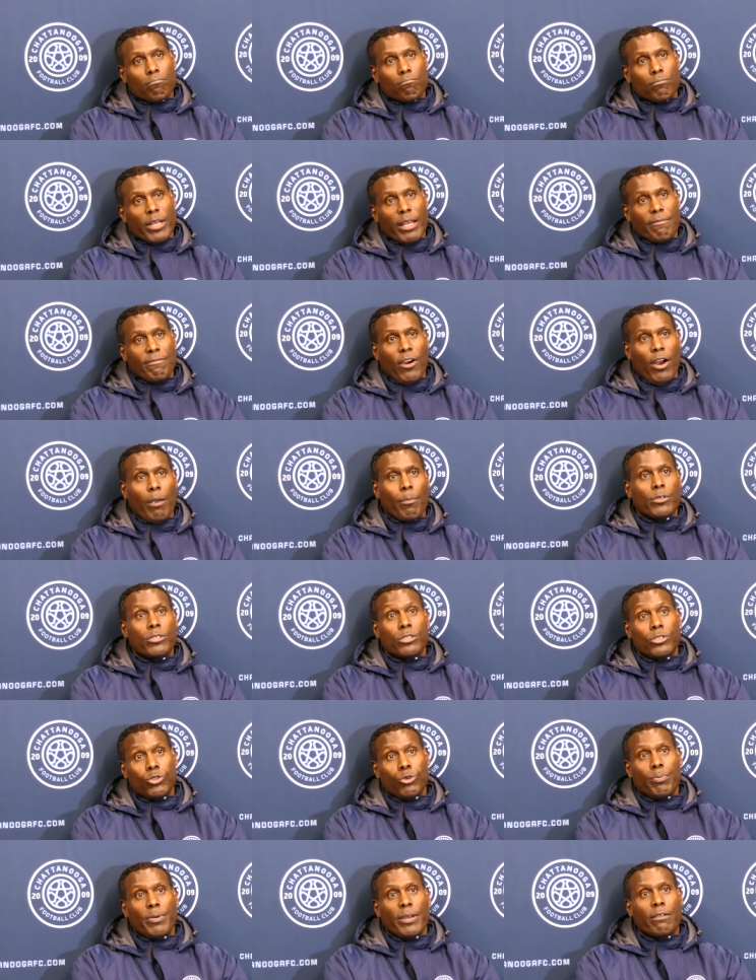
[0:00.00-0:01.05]
environments are
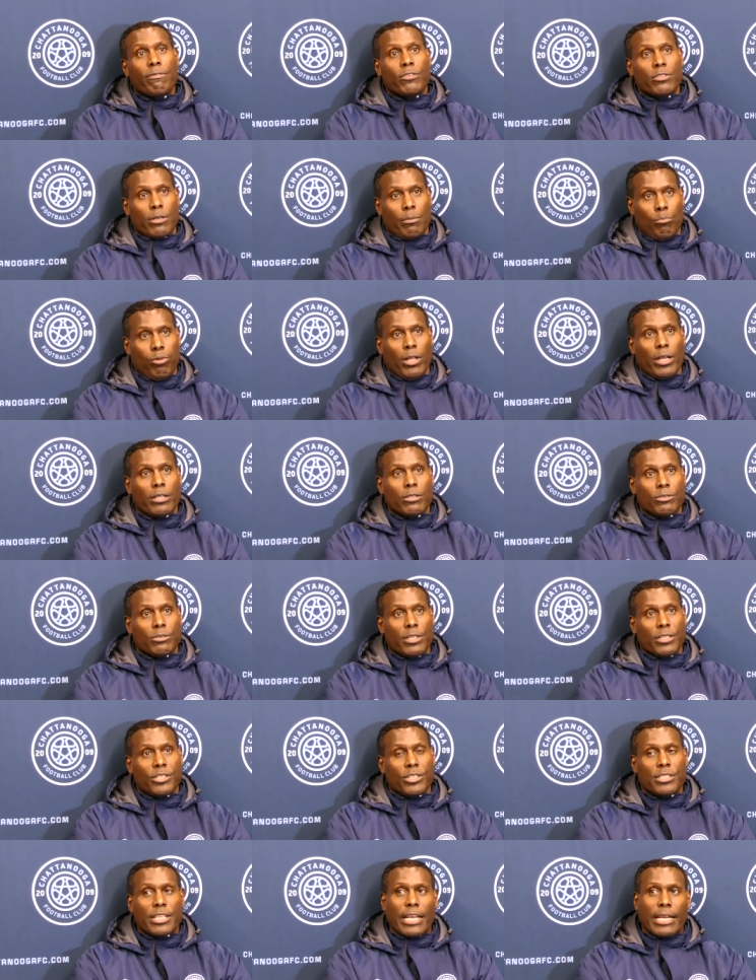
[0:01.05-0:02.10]
too big for some players. They
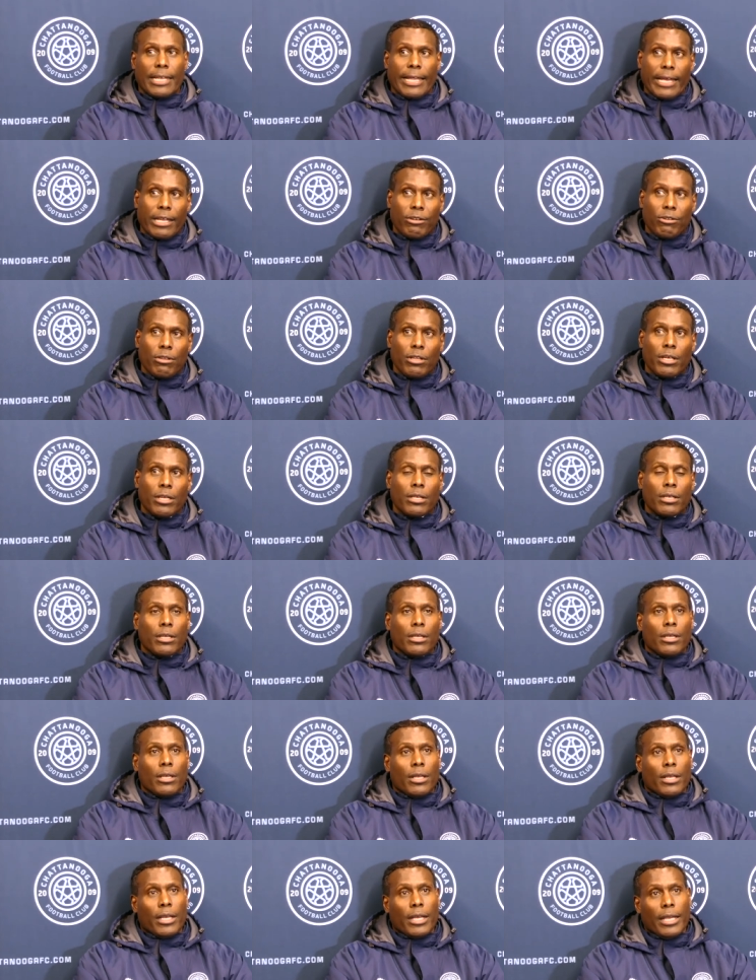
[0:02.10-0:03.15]
just can't handle it.
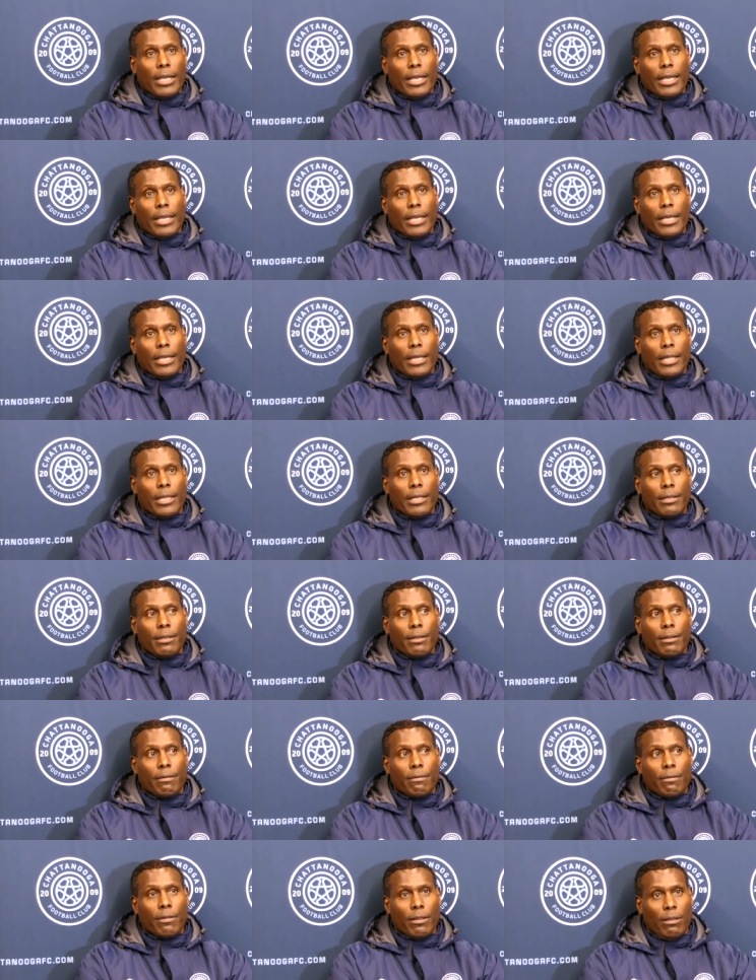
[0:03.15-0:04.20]

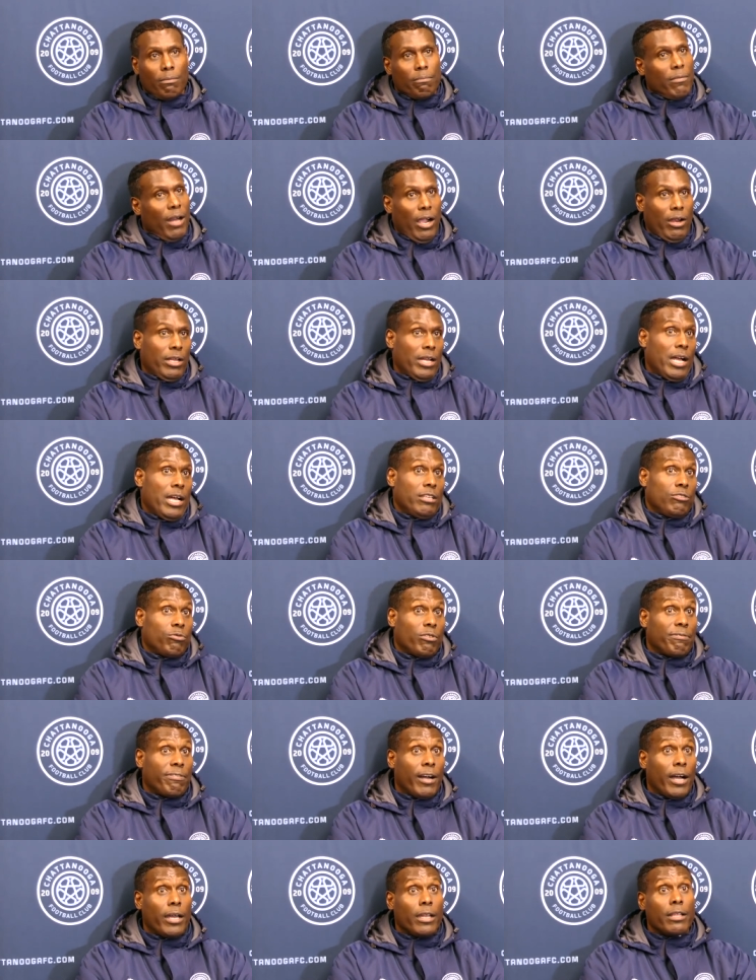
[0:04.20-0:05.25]
And our guys were
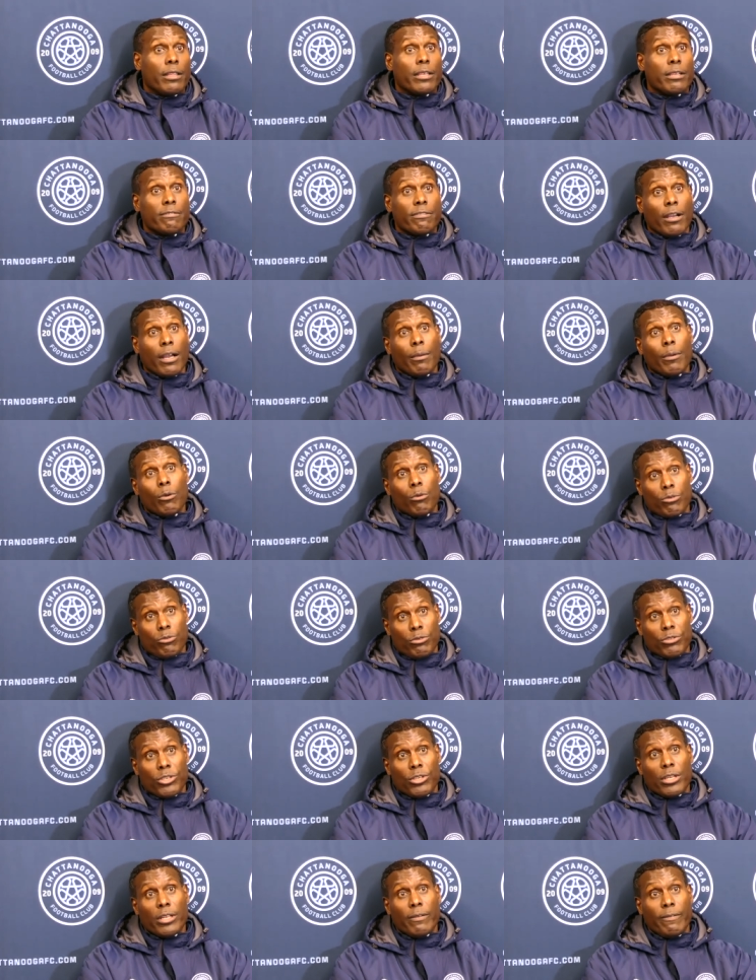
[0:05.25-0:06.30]
fine in the environment, which was
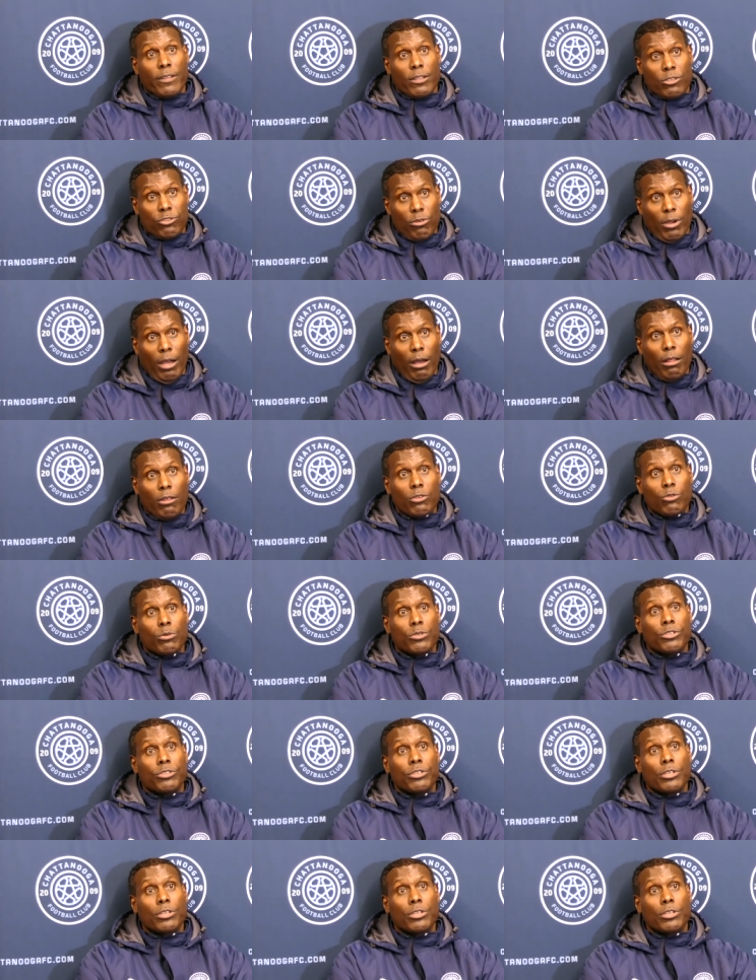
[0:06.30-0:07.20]
good, even the trials, which is